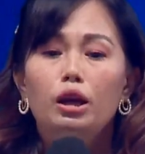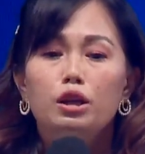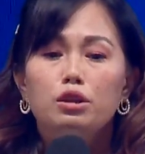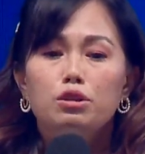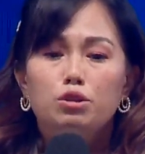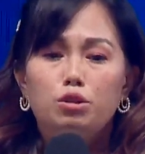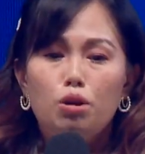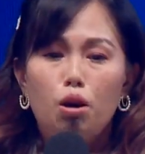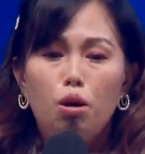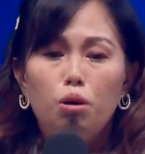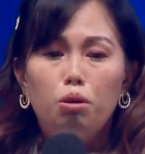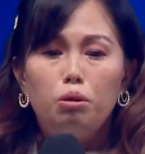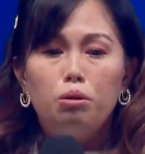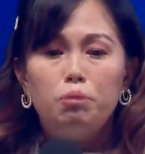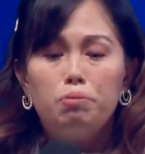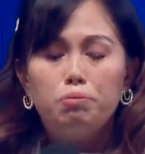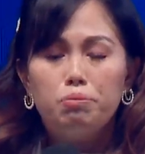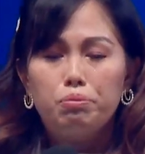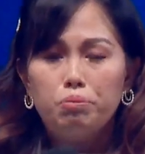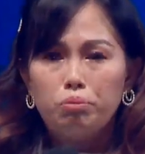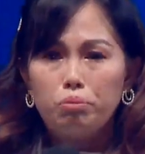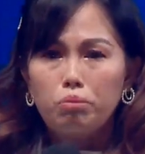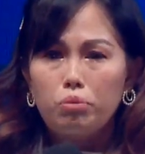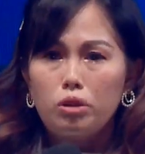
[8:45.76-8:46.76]
So,
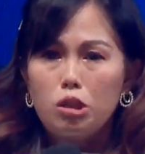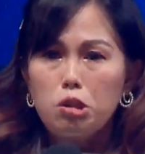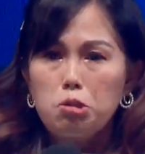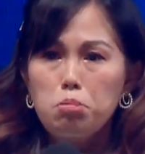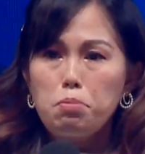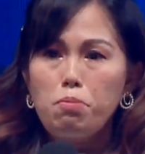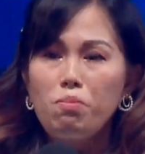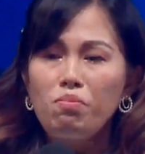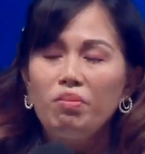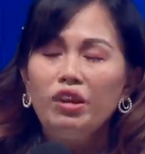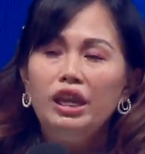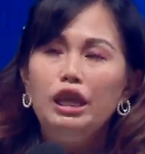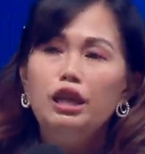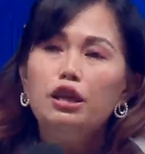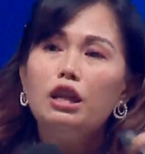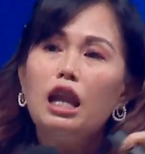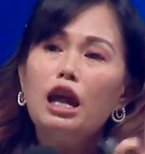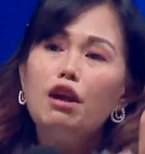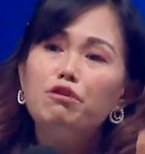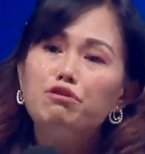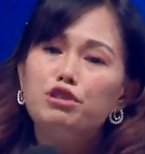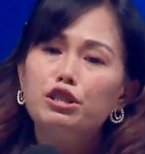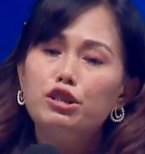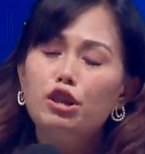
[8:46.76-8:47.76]
in
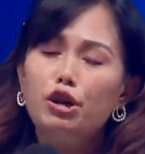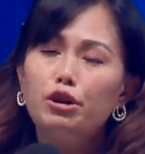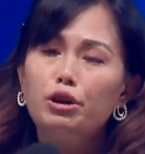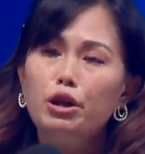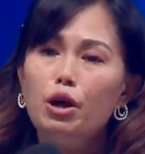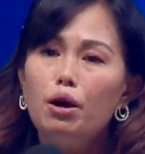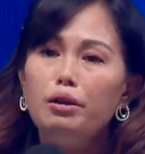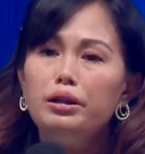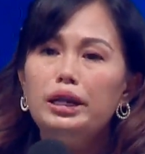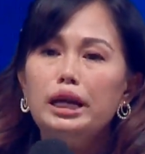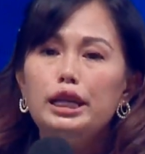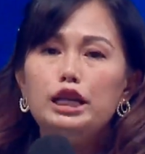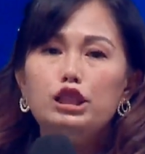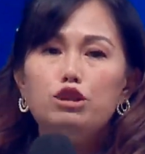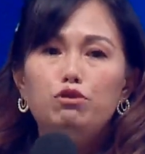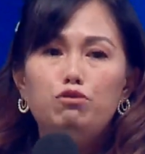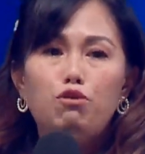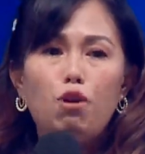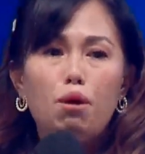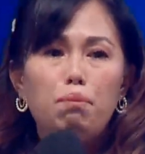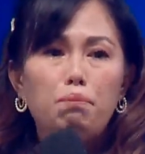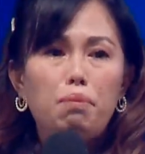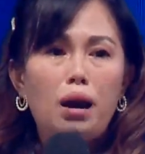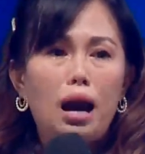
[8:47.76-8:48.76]
life scenario, there is
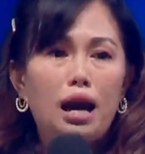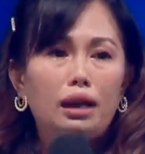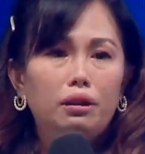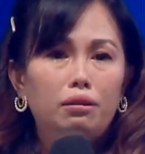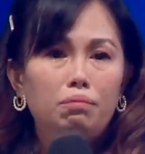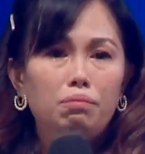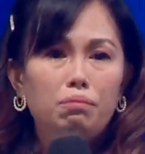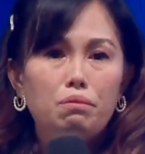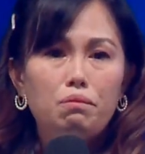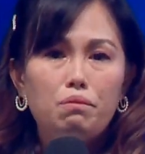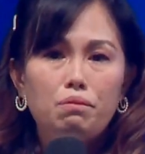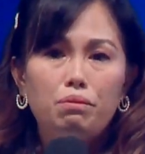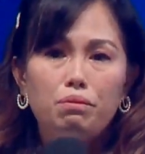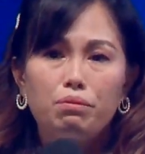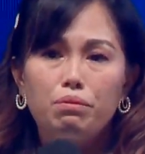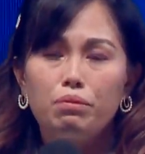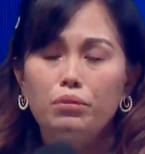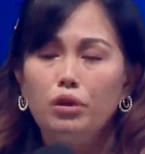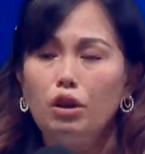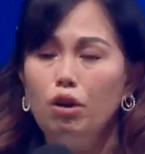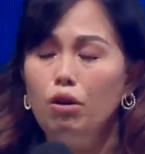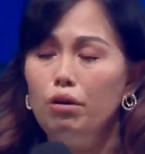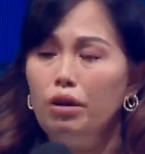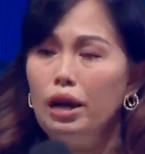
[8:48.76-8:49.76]
4 parts.
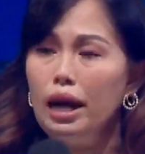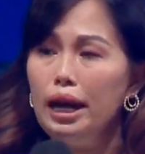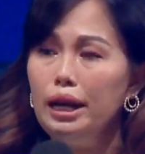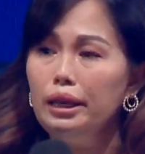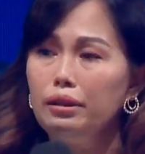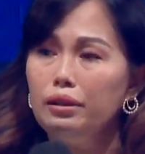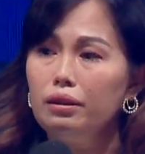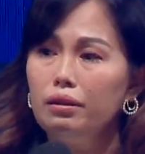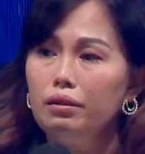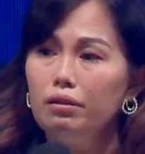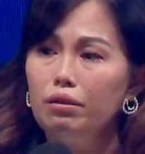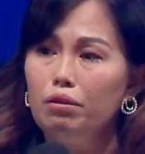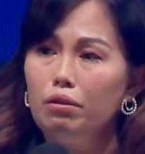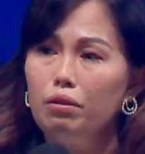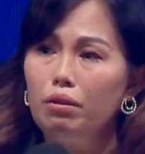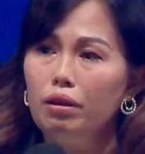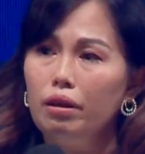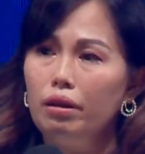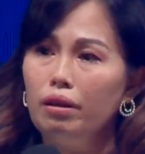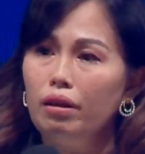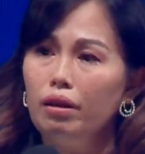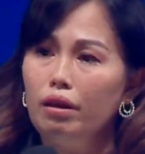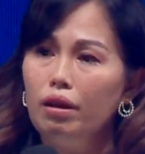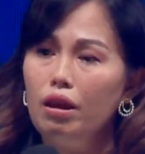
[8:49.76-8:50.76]
All right?
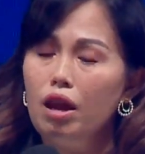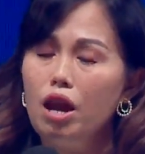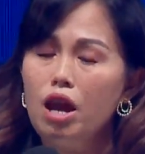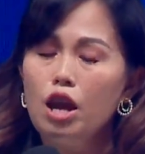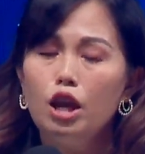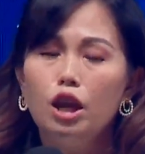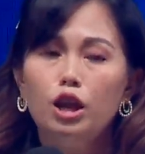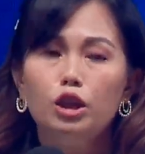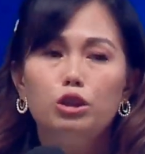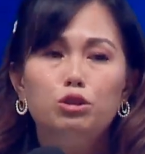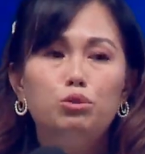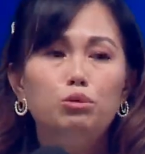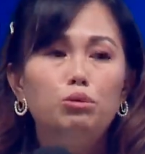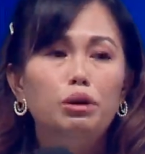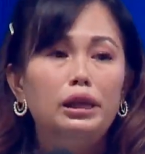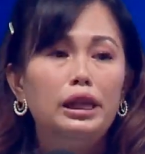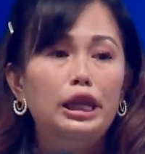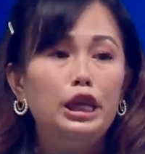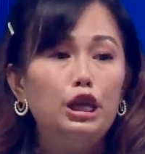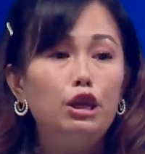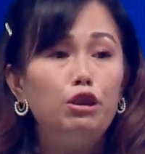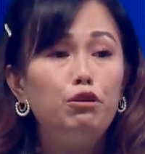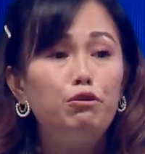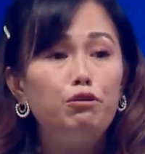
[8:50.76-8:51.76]
To
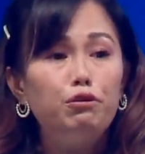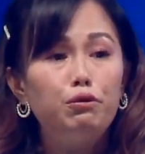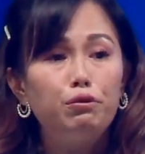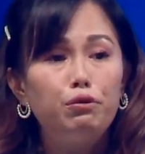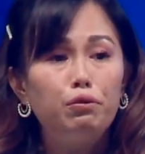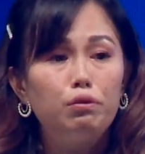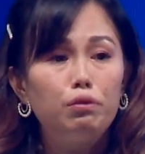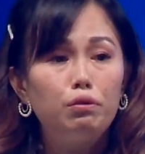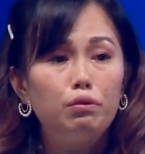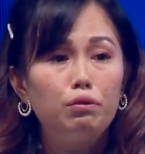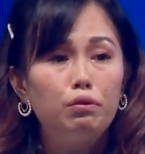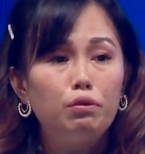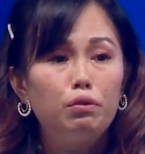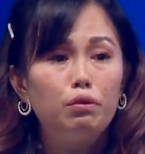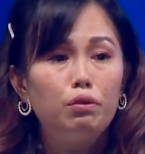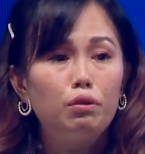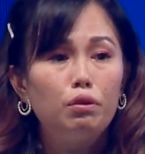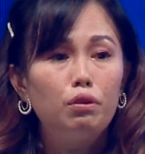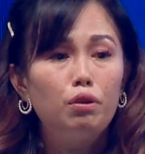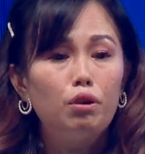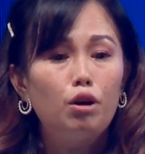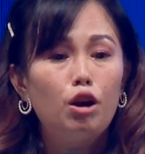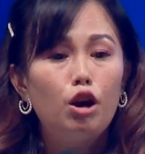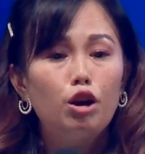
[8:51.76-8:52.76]
live,
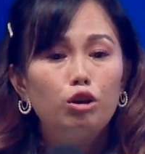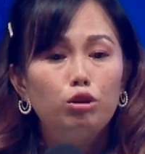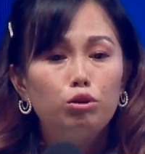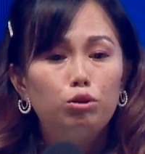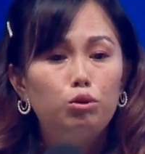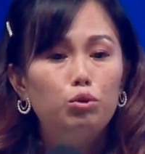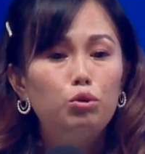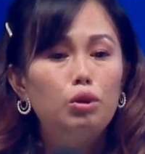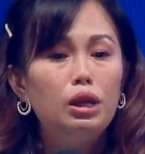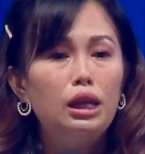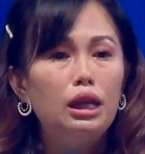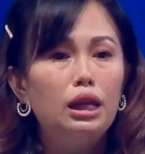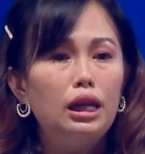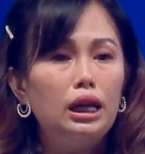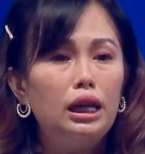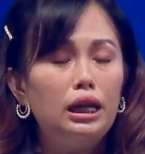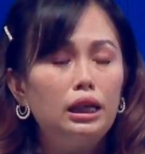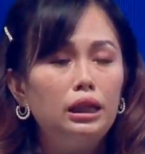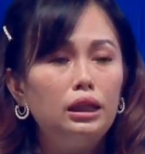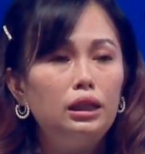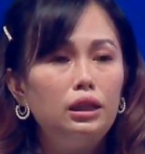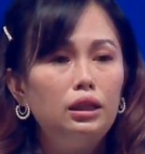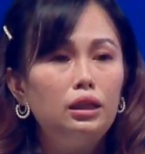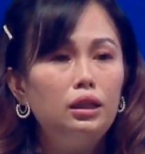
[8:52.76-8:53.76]
to
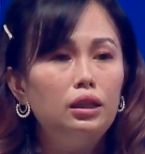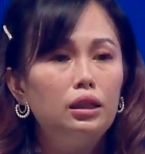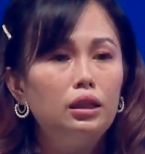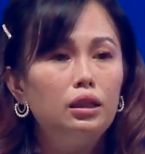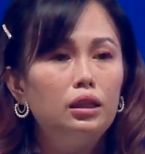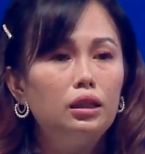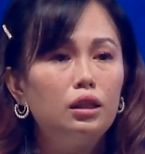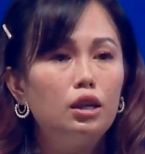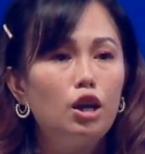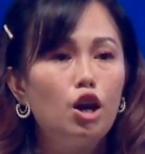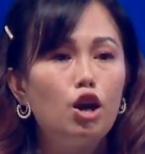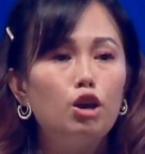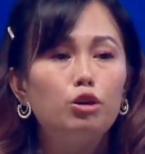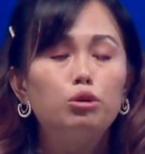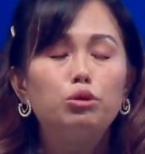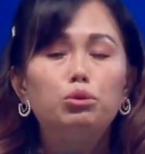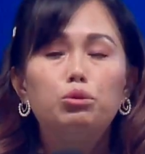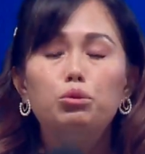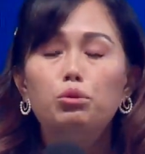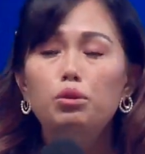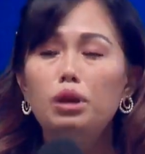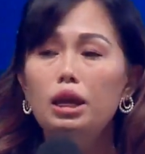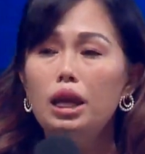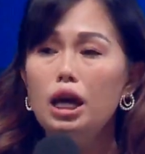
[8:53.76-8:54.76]
learn,
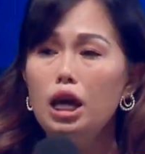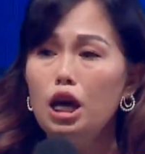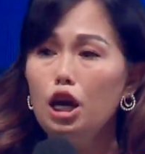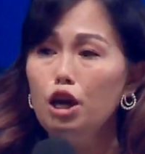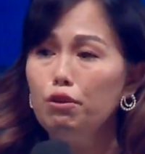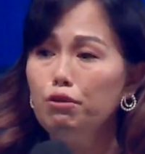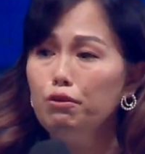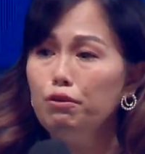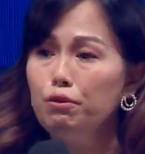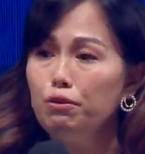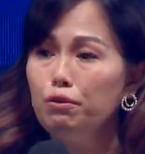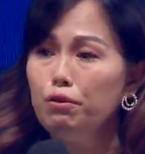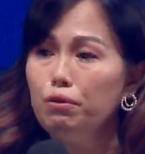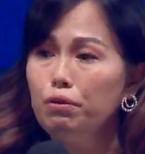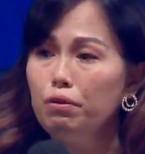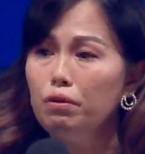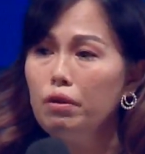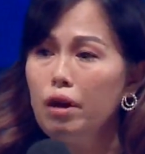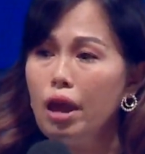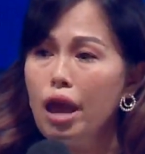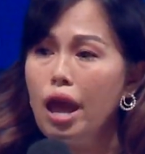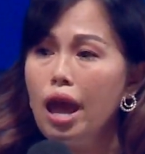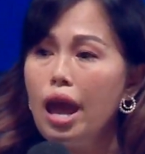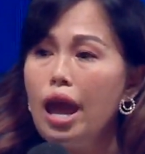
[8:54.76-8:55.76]
to love,
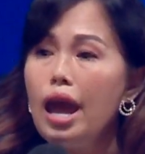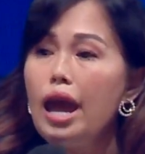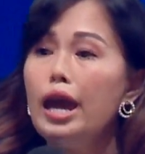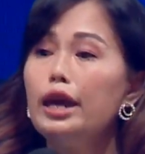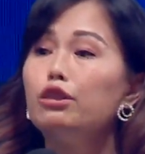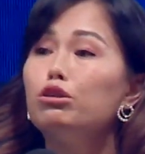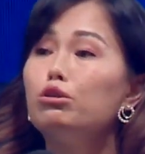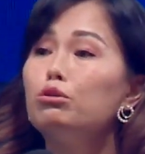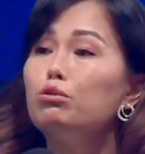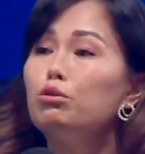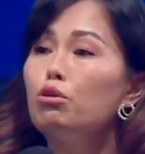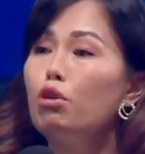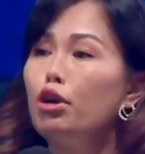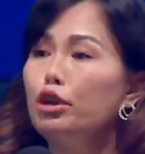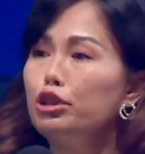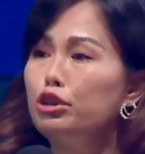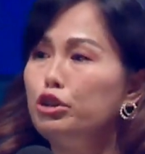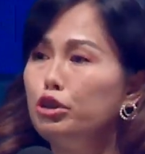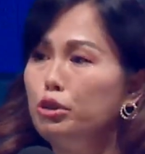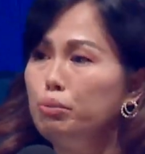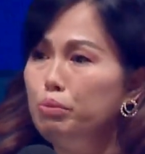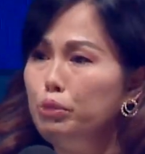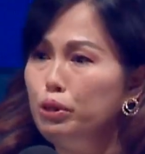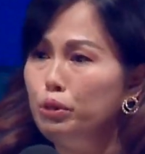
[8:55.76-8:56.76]
and to
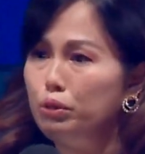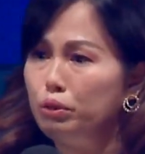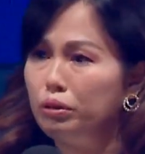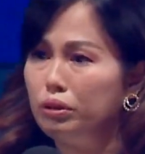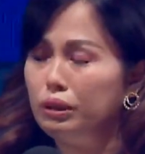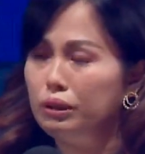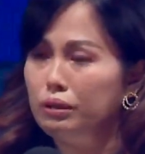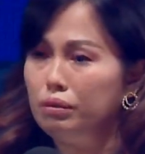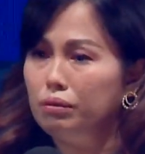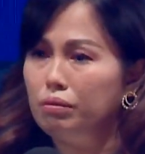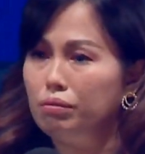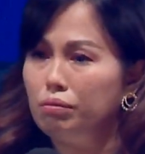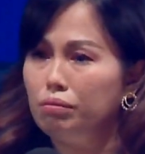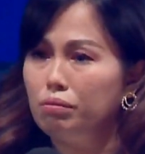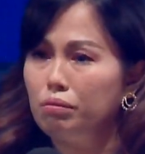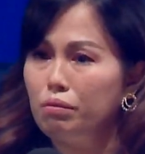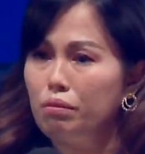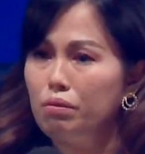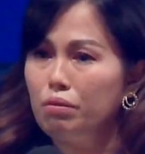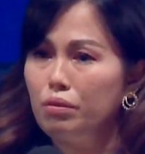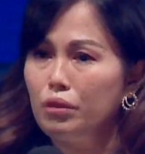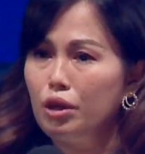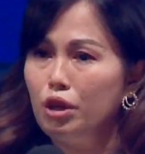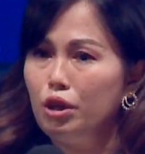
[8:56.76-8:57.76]
contribute.
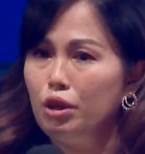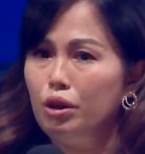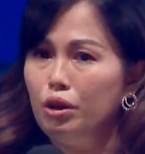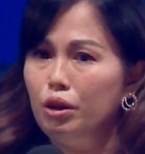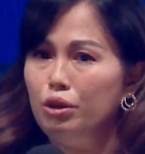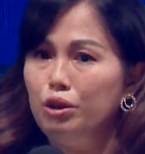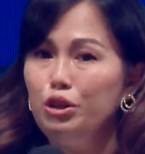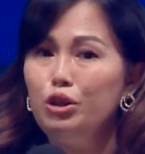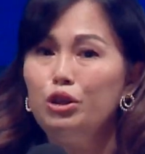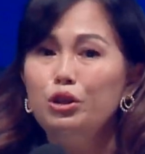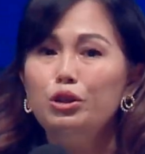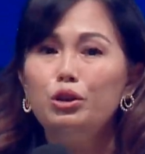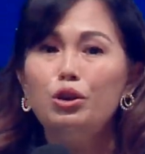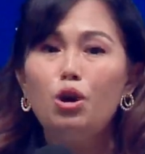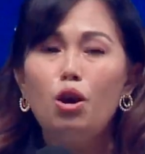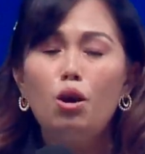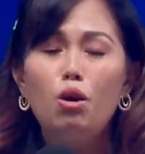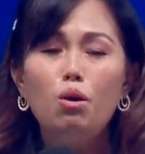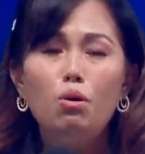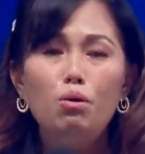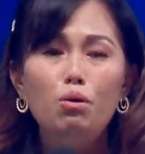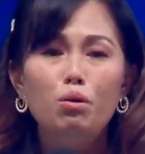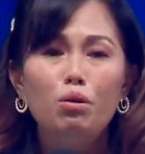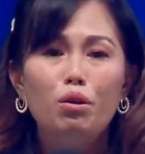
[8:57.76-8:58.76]
Do you know
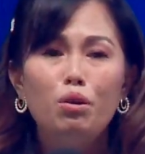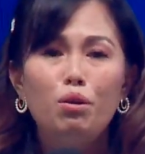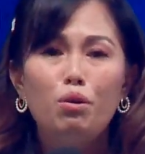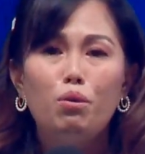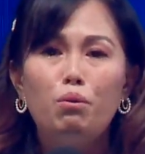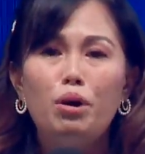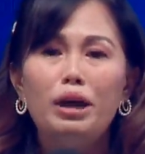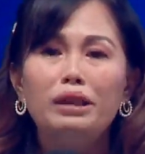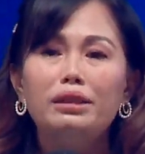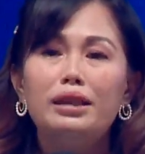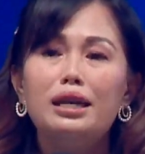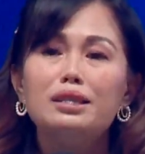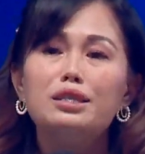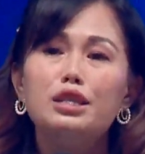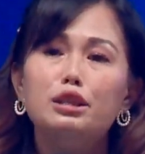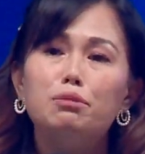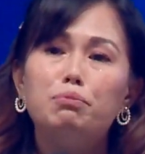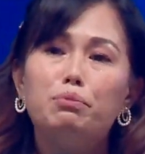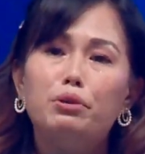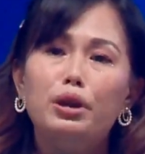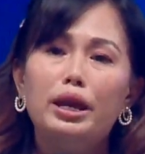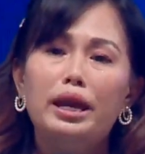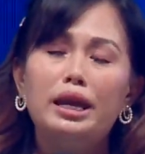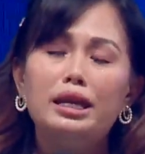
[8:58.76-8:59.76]
what does
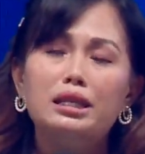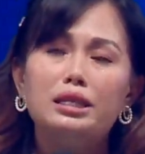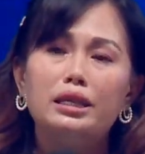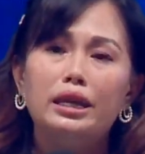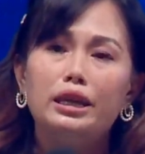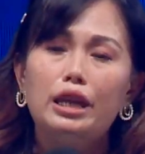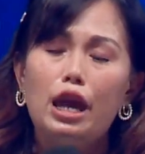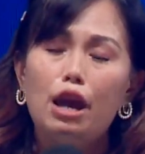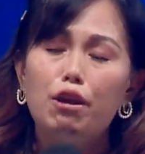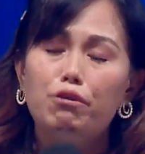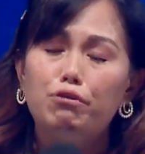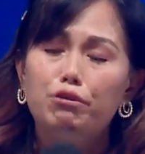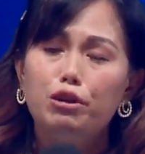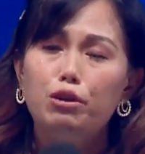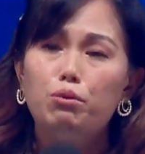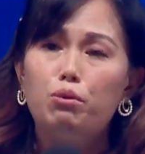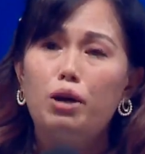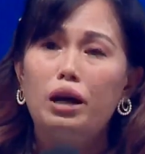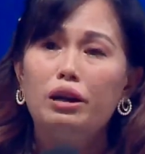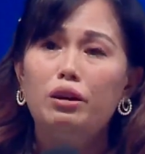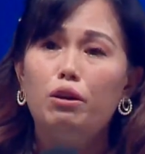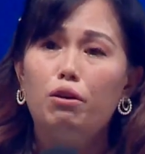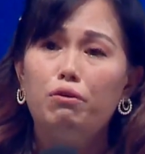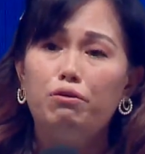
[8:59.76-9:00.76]
it bring in every
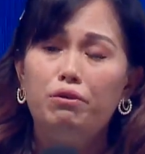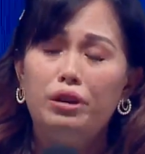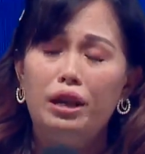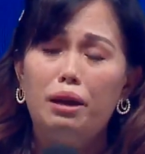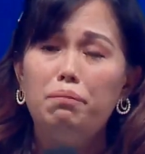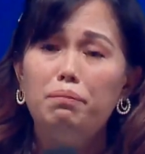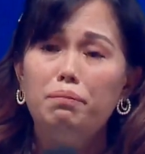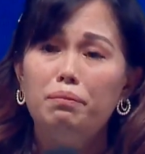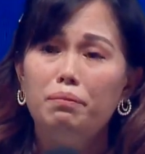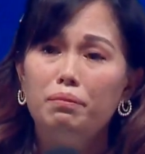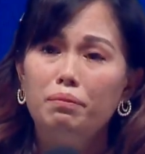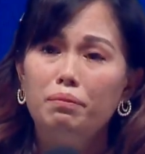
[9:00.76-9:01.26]
one of them?